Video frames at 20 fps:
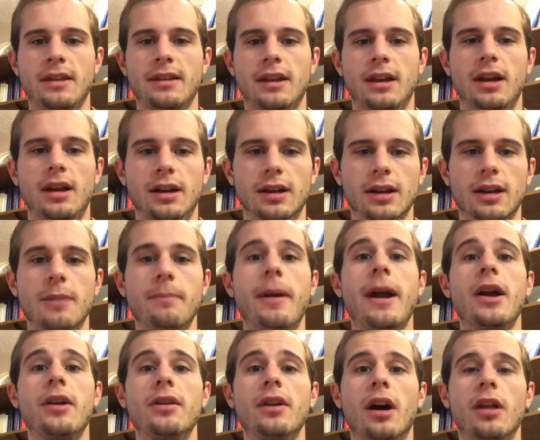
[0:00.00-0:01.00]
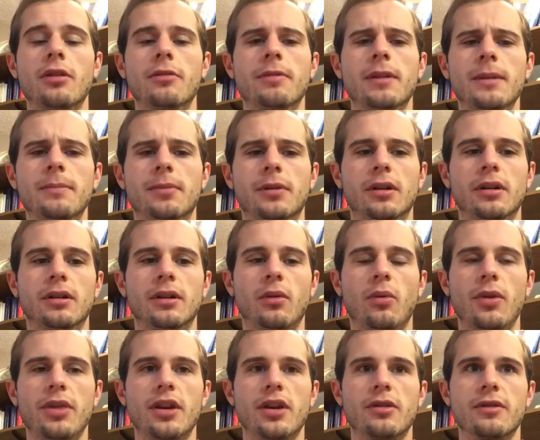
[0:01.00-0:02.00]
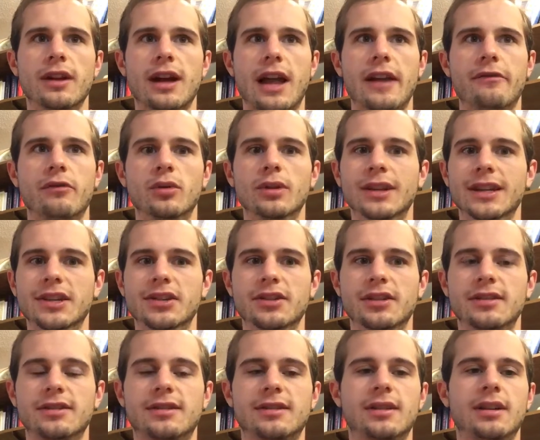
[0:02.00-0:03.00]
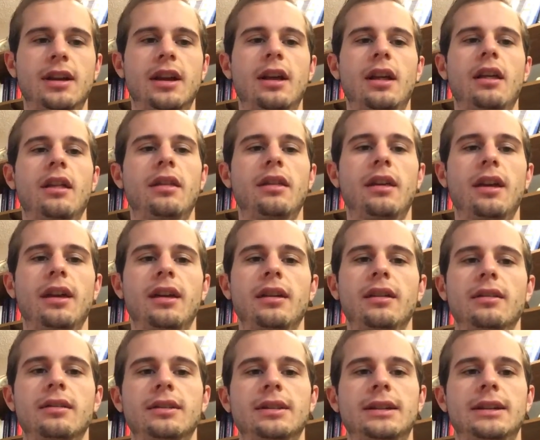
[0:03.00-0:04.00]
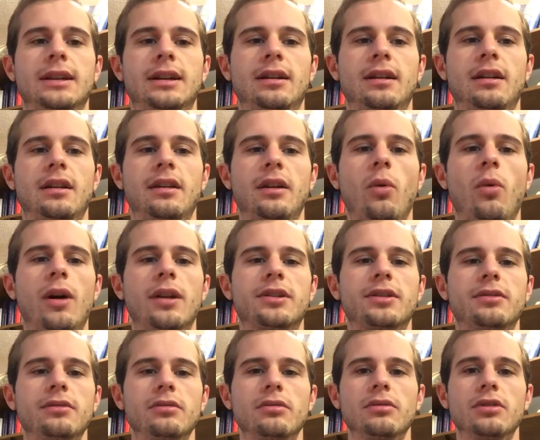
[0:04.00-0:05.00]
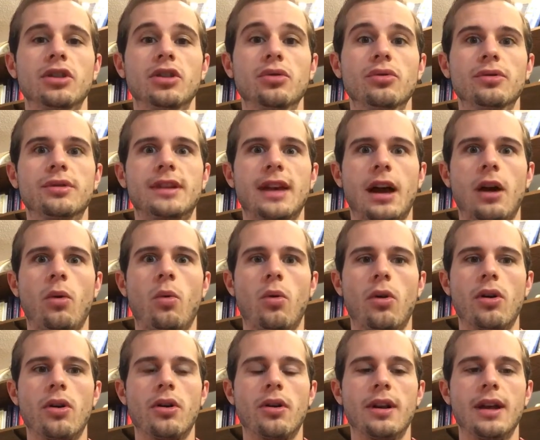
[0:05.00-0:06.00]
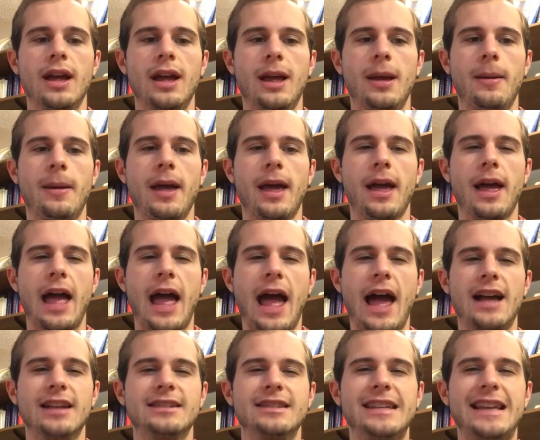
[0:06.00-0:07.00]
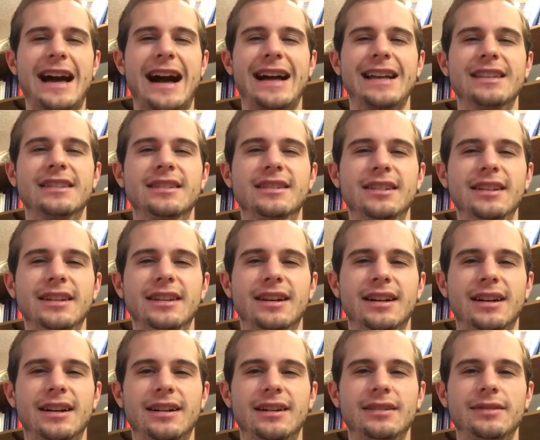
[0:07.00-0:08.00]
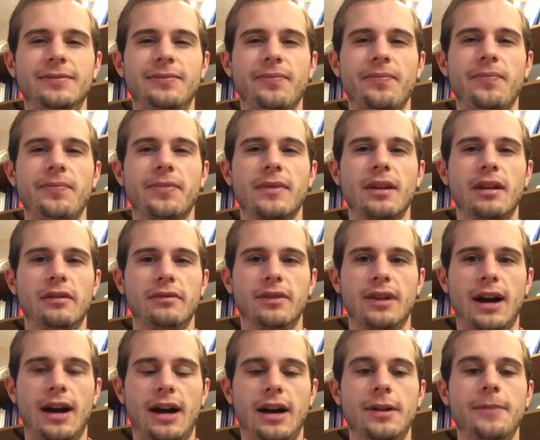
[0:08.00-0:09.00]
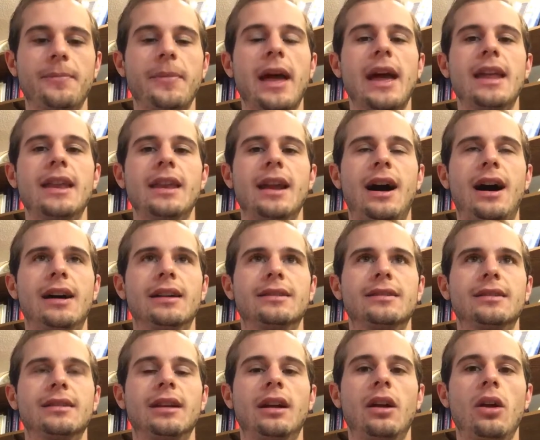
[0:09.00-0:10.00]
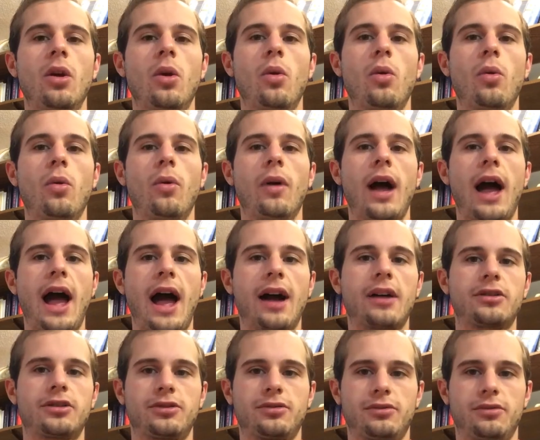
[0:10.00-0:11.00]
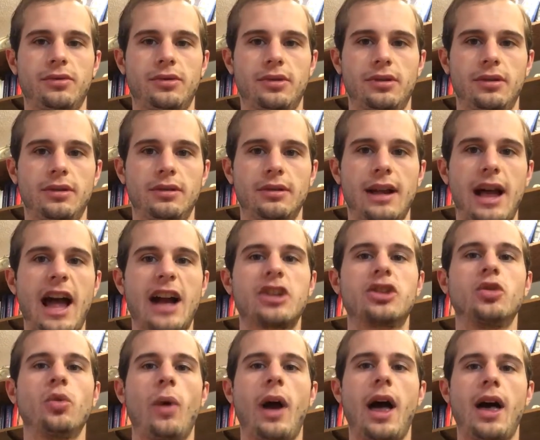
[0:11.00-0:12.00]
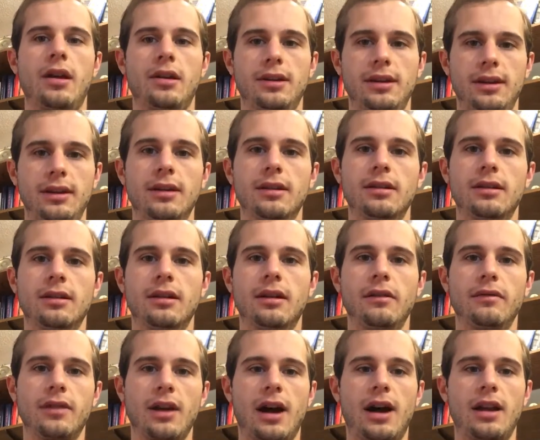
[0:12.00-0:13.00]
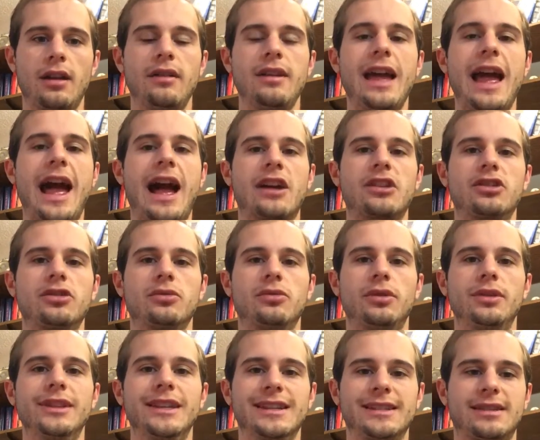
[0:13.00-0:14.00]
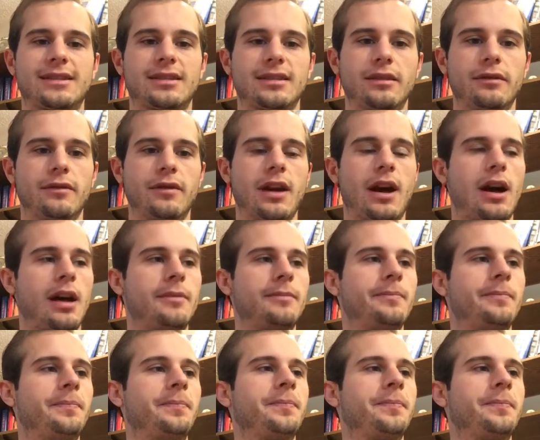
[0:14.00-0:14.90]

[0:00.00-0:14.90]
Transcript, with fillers: uh, compared to other people when they're kind of religious. They, they want to use that word as the idea of God and not actual actuality of God, the actualness of God.